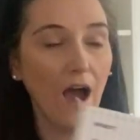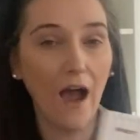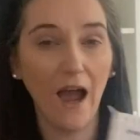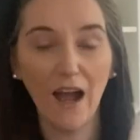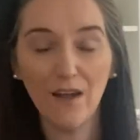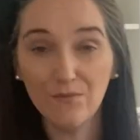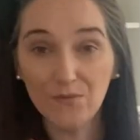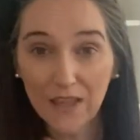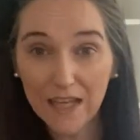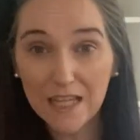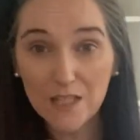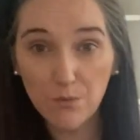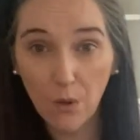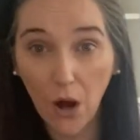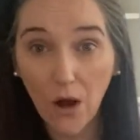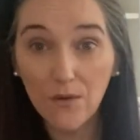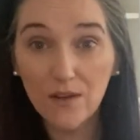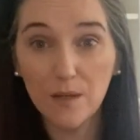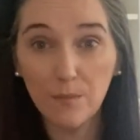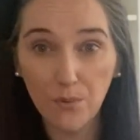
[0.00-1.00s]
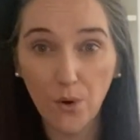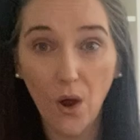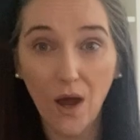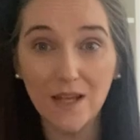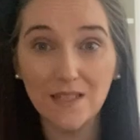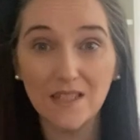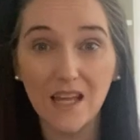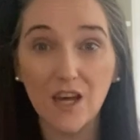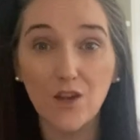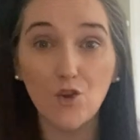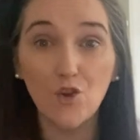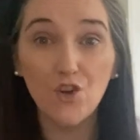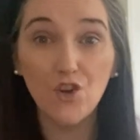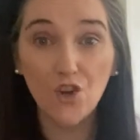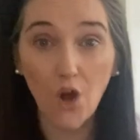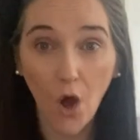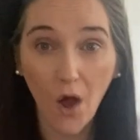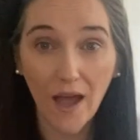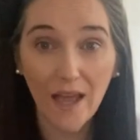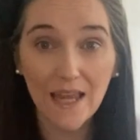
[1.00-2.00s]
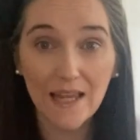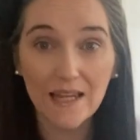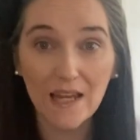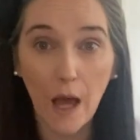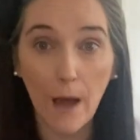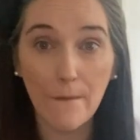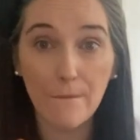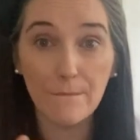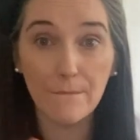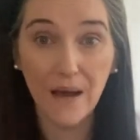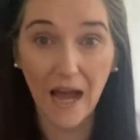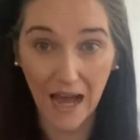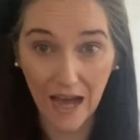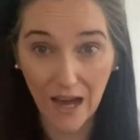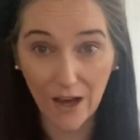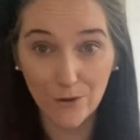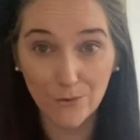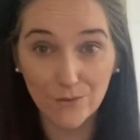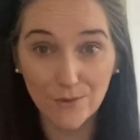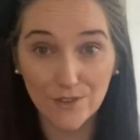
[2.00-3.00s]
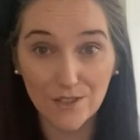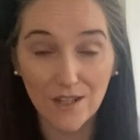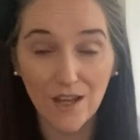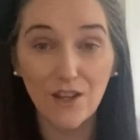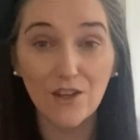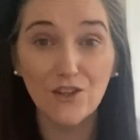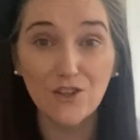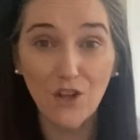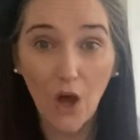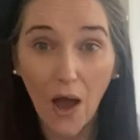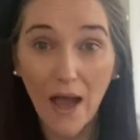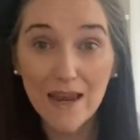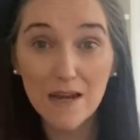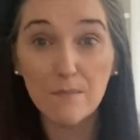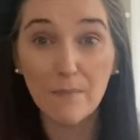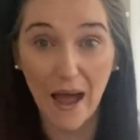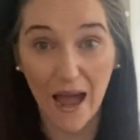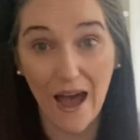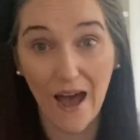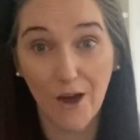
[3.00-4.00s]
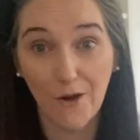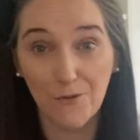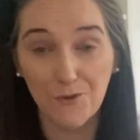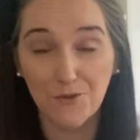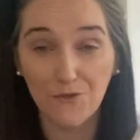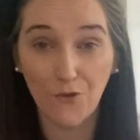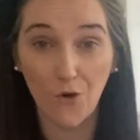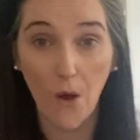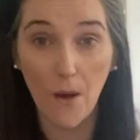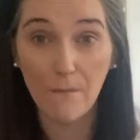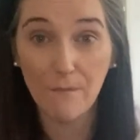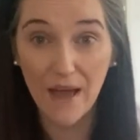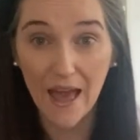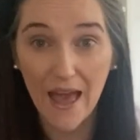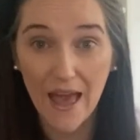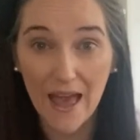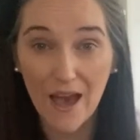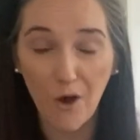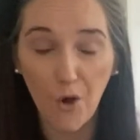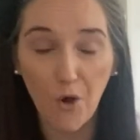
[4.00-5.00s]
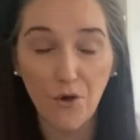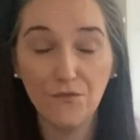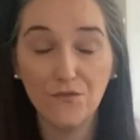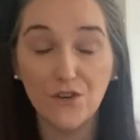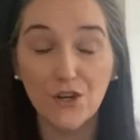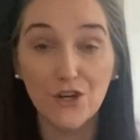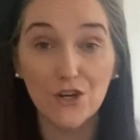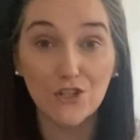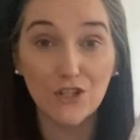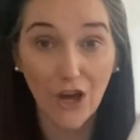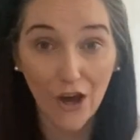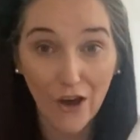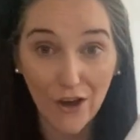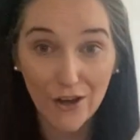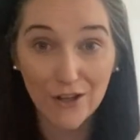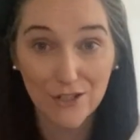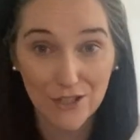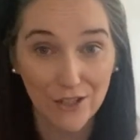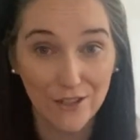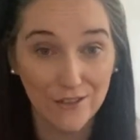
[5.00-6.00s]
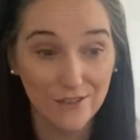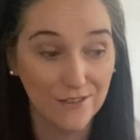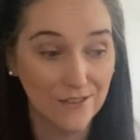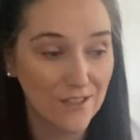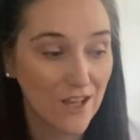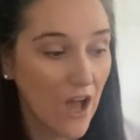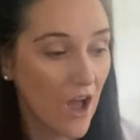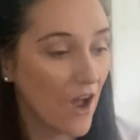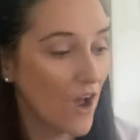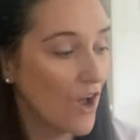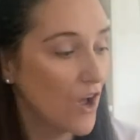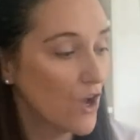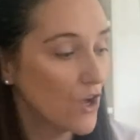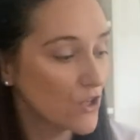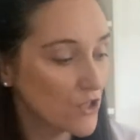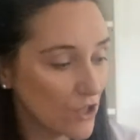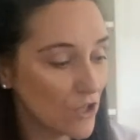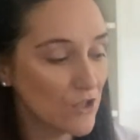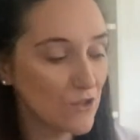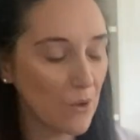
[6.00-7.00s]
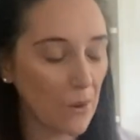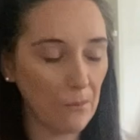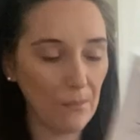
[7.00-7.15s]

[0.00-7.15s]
and these were only priced at £9. £9 for a pair of curtains. Could not